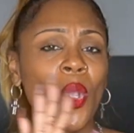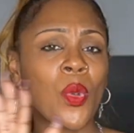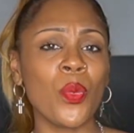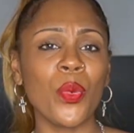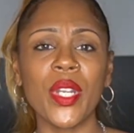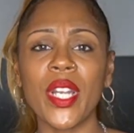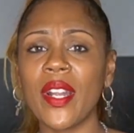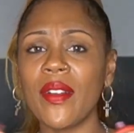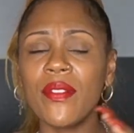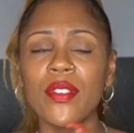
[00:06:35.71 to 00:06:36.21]

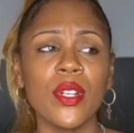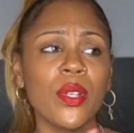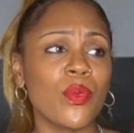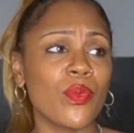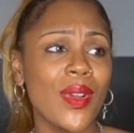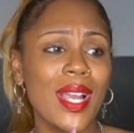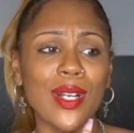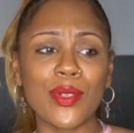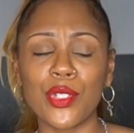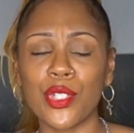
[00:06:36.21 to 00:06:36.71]
whatever
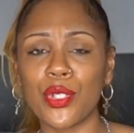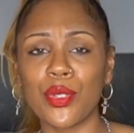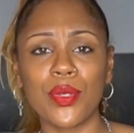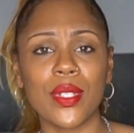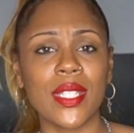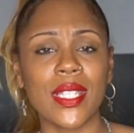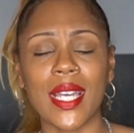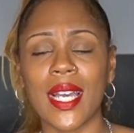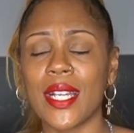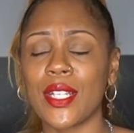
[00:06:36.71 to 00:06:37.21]
route you
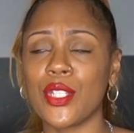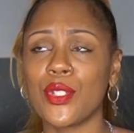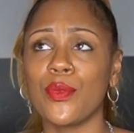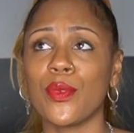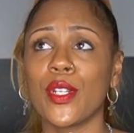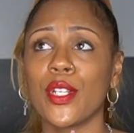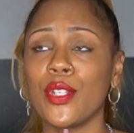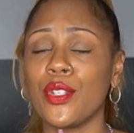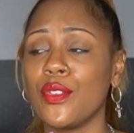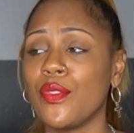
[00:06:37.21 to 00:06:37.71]
decide you
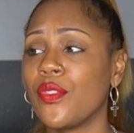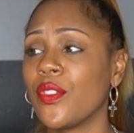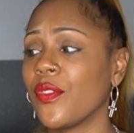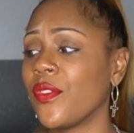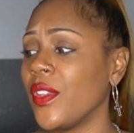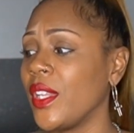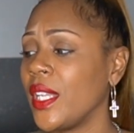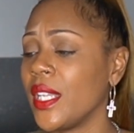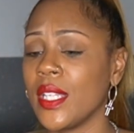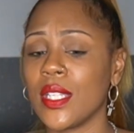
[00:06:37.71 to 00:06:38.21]
want to do for
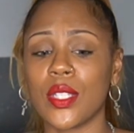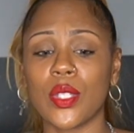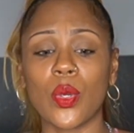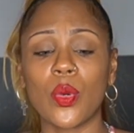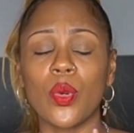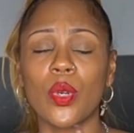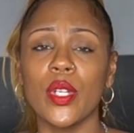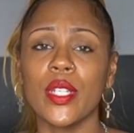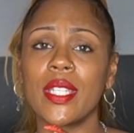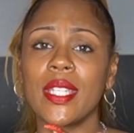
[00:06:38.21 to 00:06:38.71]
fitness.
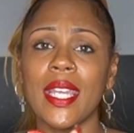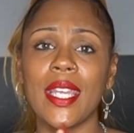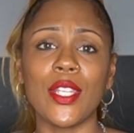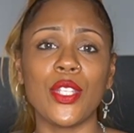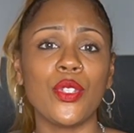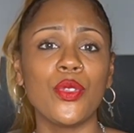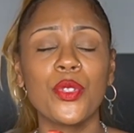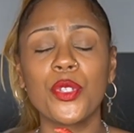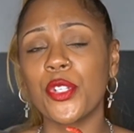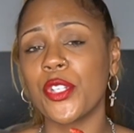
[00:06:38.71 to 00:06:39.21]
Or say
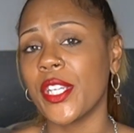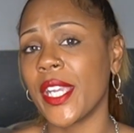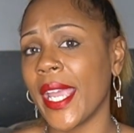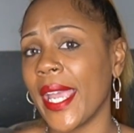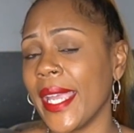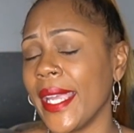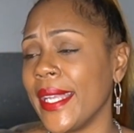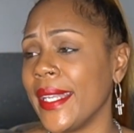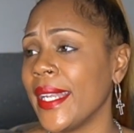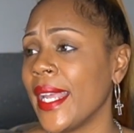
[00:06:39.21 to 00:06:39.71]
you
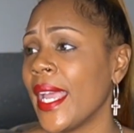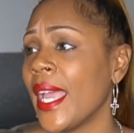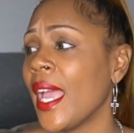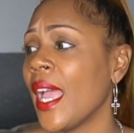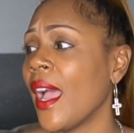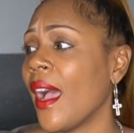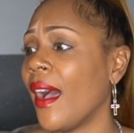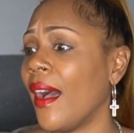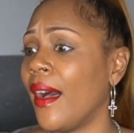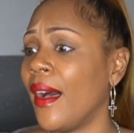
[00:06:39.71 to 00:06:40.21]
create
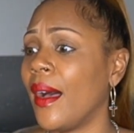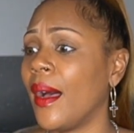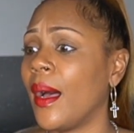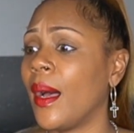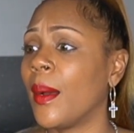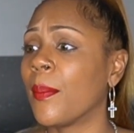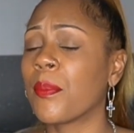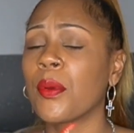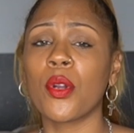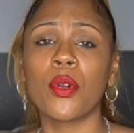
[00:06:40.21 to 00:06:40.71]

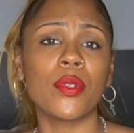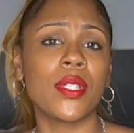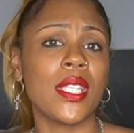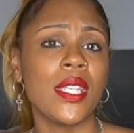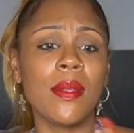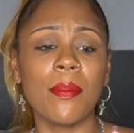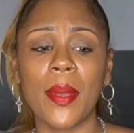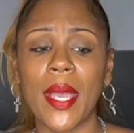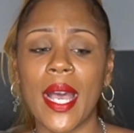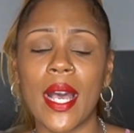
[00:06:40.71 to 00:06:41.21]

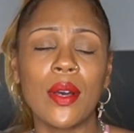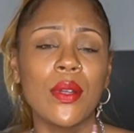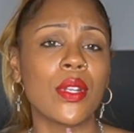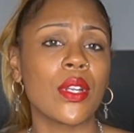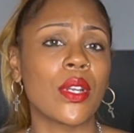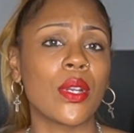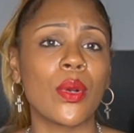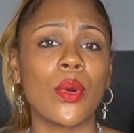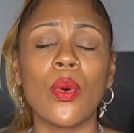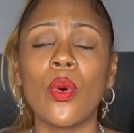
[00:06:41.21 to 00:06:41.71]
protein
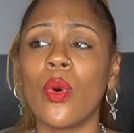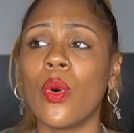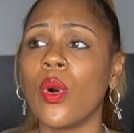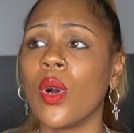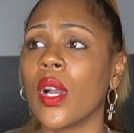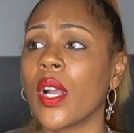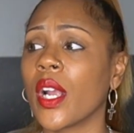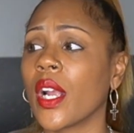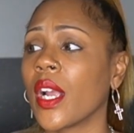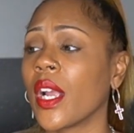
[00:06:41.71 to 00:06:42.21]
powder,
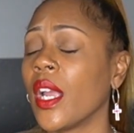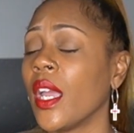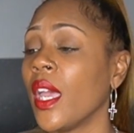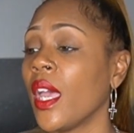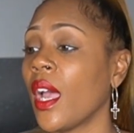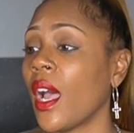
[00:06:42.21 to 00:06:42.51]
or